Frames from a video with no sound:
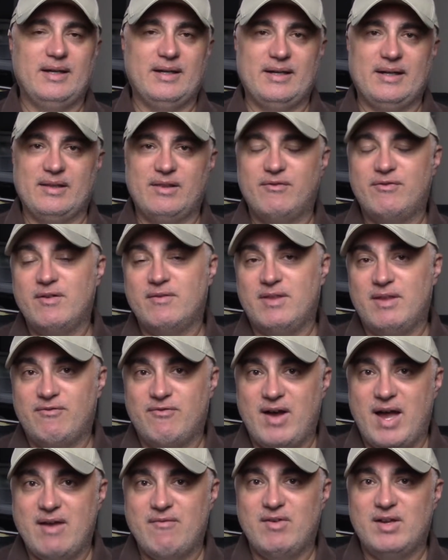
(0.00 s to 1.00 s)
the
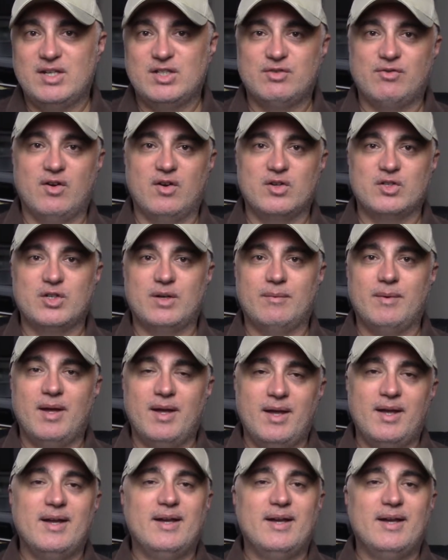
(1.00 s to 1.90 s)
55 inch version.